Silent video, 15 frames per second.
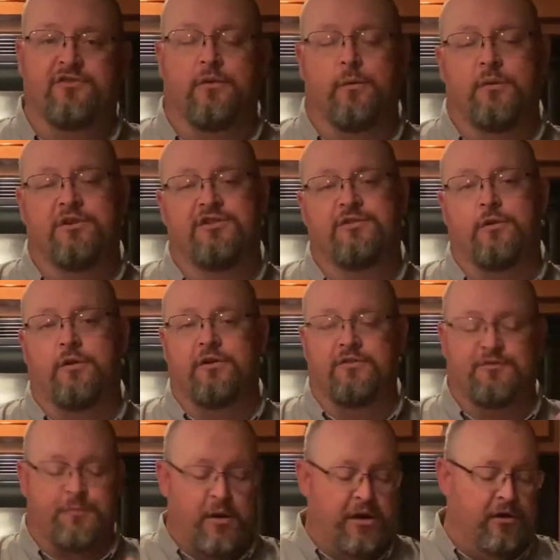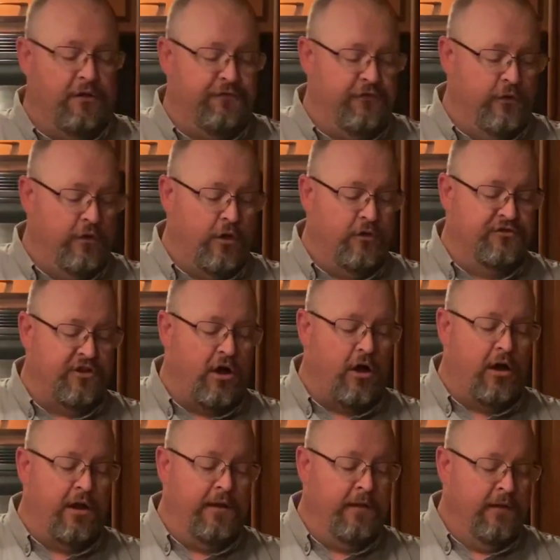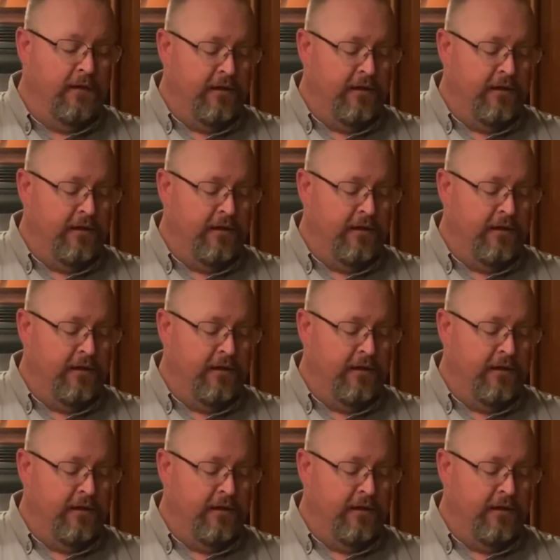So we're just going to sprinkle a few of those on.